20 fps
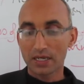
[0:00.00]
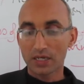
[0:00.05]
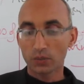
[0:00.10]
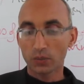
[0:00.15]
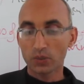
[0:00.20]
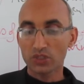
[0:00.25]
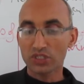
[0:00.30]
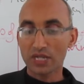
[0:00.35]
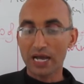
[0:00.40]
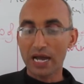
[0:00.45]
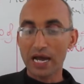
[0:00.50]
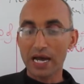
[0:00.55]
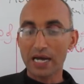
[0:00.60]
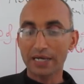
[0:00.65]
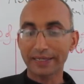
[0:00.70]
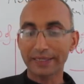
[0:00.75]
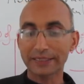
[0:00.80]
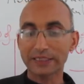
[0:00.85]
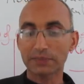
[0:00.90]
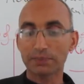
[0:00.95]
which
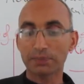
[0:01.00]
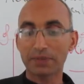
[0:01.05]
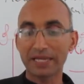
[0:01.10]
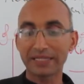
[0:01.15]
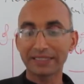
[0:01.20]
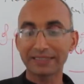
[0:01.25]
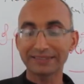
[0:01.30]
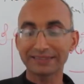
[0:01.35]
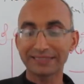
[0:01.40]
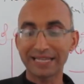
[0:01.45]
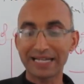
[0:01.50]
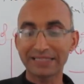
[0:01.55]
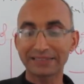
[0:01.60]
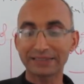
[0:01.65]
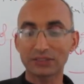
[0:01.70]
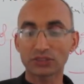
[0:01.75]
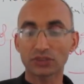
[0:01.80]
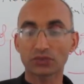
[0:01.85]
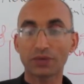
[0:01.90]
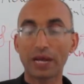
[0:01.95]
are explained and
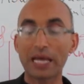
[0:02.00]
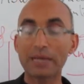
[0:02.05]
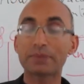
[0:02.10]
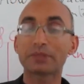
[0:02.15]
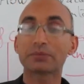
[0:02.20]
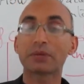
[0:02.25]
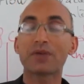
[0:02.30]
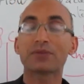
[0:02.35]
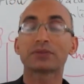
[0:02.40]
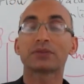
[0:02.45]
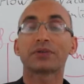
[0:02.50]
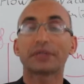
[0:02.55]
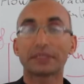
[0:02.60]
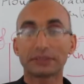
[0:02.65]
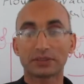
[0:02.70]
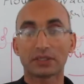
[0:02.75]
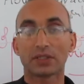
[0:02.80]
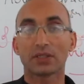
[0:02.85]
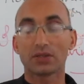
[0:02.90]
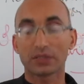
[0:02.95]
described by the
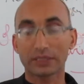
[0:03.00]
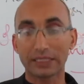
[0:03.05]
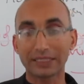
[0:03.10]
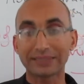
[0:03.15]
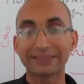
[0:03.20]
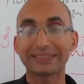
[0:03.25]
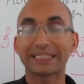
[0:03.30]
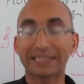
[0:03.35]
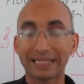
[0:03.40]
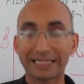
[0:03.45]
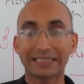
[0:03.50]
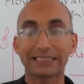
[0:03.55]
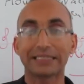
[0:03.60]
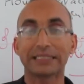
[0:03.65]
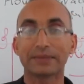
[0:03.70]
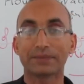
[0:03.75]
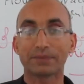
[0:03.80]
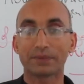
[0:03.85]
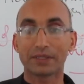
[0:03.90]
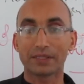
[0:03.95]
narrator, okay,
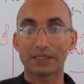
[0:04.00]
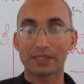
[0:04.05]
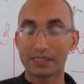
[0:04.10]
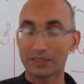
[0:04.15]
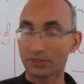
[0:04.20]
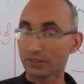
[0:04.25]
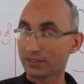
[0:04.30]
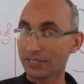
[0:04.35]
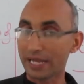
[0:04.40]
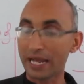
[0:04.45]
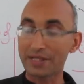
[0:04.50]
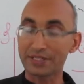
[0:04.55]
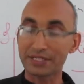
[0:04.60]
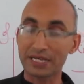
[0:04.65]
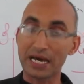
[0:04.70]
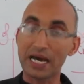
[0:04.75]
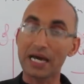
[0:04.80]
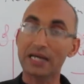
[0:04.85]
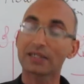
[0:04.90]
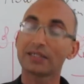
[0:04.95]
directly. They
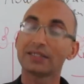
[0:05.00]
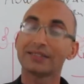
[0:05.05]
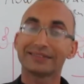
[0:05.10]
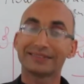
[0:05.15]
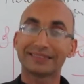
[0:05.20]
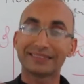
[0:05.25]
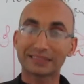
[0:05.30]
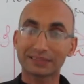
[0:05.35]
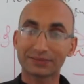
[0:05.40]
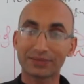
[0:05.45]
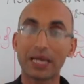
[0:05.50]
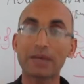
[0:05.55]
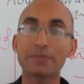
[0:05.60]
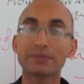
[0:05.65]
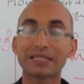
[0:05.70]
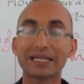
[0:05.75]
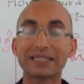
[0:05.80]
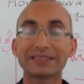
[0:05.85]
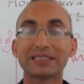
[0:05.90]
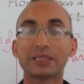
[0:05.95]
are
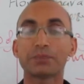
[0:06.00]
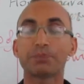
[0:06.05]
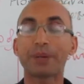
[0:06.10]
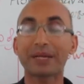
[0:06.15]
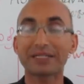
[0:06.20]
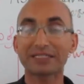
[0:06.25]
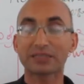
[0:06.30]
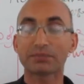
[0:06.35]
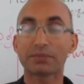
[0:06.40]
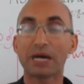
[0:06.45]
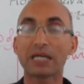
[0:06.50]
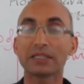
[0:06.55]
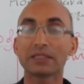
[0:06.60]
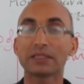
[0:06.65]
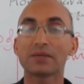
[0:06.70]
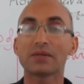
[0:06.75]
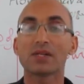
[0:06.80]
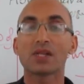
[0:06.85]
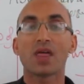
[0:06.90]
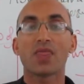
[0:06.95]
described and depicted
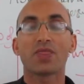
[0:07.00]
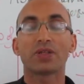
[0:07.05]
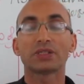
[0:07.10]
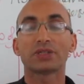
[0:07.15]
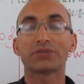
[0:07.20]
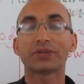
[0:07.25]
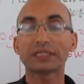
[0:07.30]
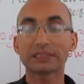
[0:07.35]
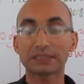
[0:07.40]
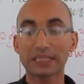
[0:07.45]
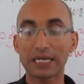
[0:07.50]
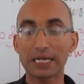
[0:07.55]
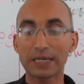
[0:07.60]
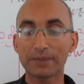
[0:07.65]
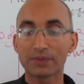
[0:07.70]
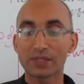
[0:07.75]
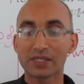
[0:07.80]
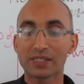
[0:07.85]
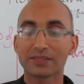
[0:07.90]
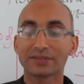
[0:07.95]
by the
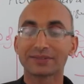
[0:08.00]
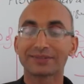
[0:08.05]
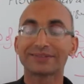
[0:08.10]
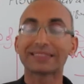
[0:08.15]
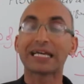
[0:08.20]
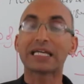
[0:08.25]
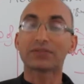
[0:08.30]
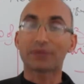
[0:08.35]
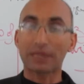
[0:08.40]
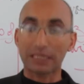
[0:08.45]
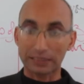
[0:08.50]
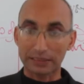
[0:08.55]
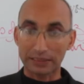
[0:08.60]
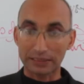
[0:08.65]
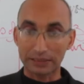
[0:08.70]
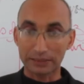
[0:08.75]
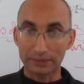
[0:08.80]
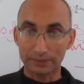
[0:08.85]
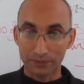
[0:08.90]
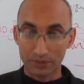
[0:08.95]
narrator
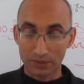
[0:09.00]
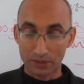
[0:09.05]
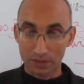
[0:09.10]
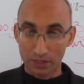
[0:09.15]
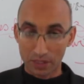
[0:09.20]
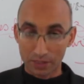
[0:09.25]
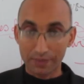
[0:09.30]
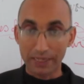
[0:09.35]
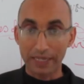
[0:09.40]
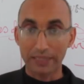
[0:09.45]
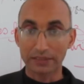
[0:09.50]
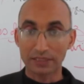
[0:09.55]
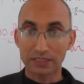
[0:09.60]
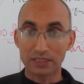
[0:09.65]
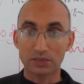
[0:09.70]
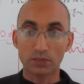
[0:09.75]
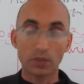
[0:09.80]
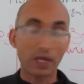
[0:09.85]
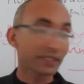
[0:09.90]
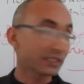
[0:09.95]
directly. Alright,
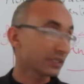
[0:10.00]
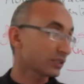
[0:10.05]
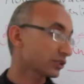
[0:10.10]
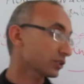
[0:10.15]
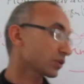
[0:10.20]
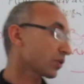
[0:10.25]
that's why it's